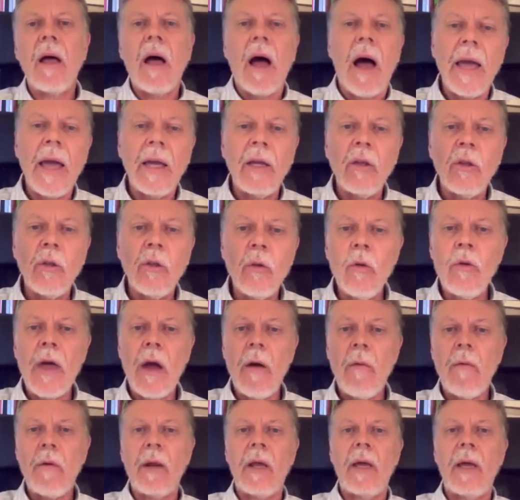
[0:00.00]
I knew
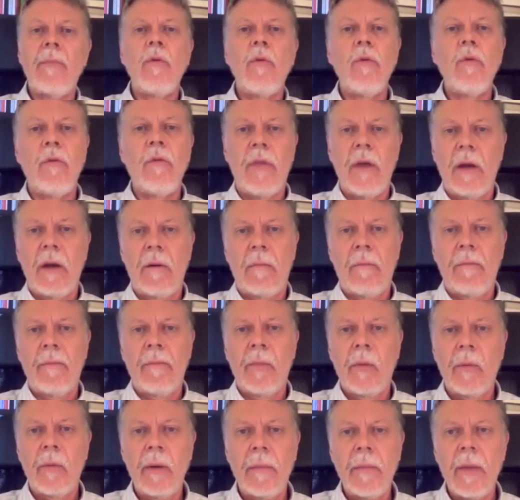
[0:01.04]
that when I moved there,
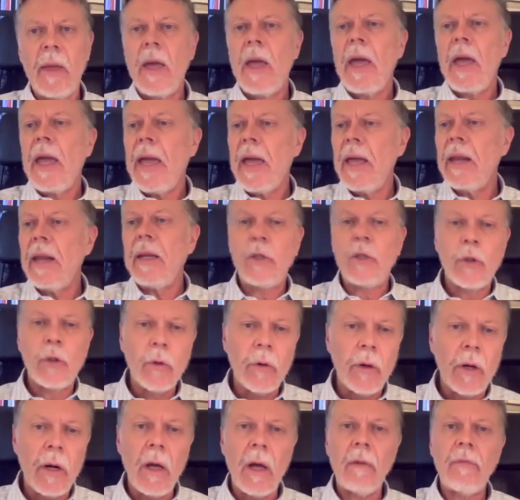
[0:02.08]
right? And
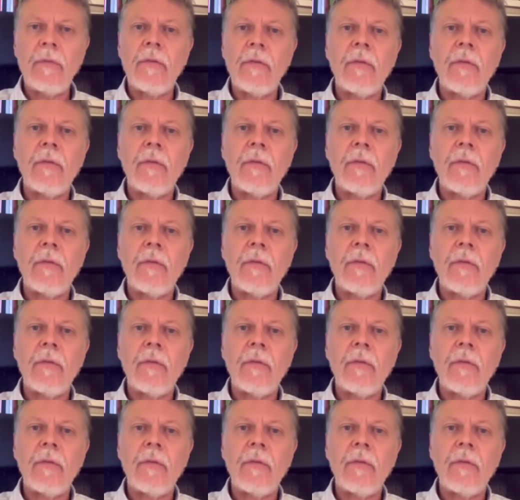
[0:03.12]
sure enough,